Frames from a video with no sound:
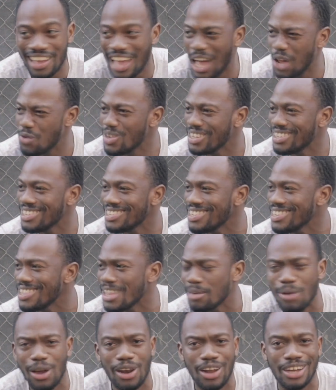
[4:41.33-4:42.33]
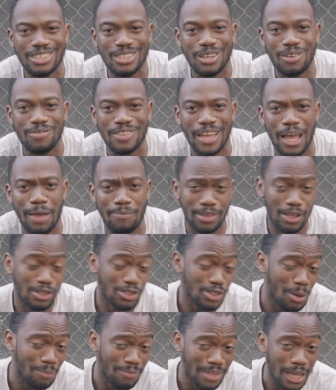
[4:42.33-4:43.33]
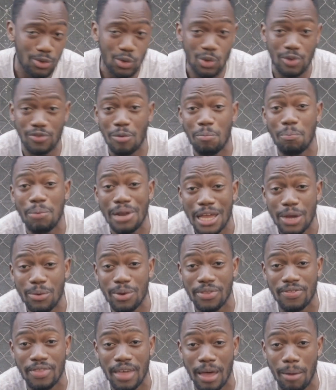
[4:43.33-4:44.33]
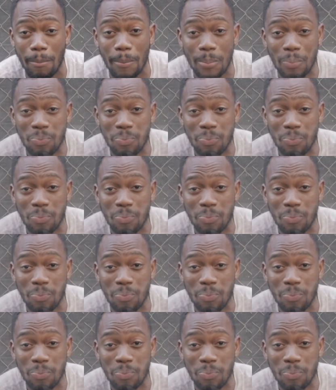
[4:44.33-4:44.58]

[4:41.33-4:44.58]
and we see them a lot of times, and sometimes we even play with them,